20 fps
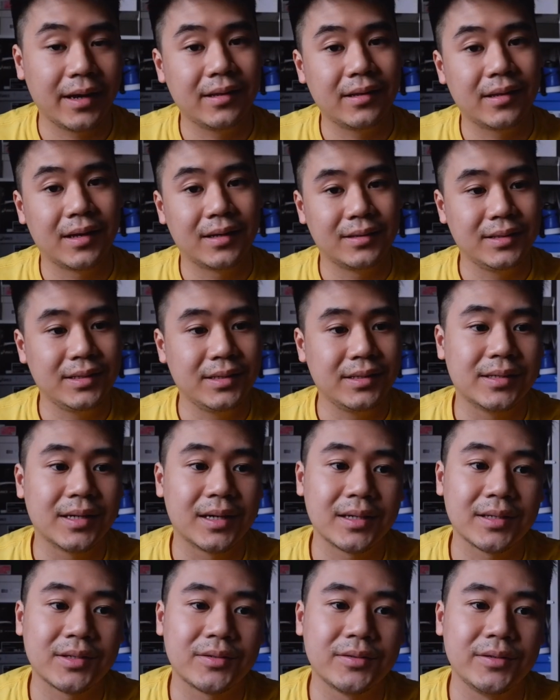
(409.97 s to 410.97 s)
and
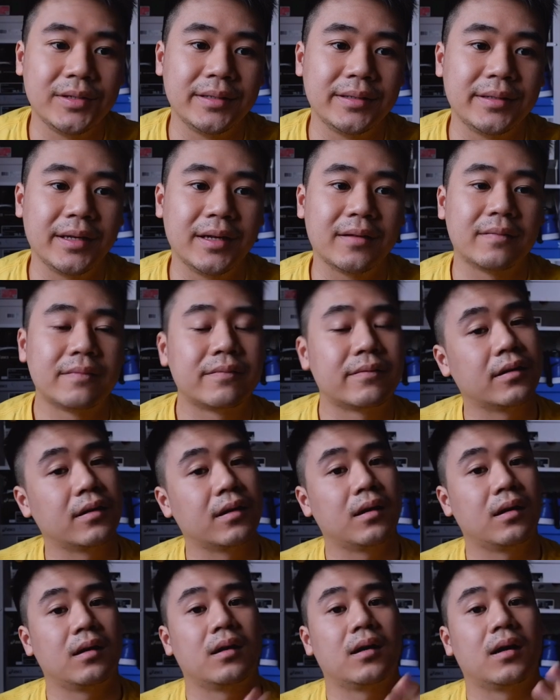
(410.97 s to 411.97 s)
Adidas retail
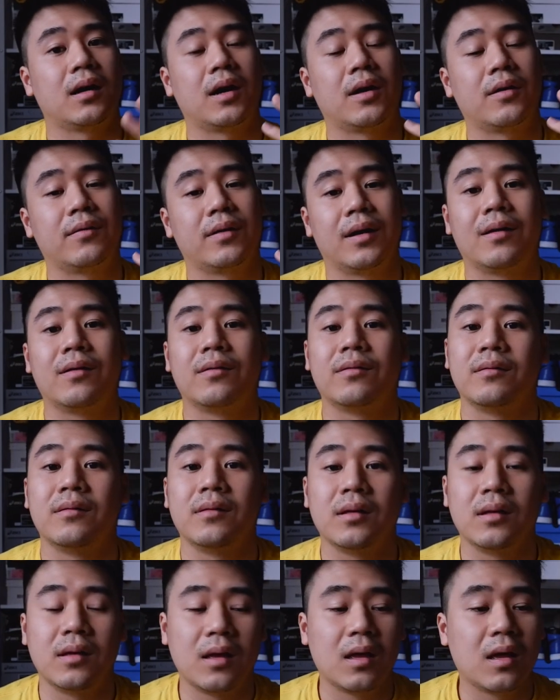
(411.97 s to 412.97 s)
for
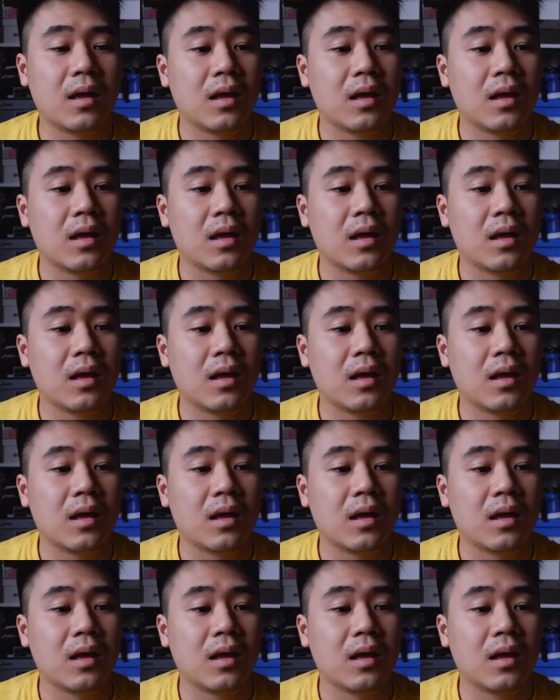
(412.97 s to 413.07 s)
around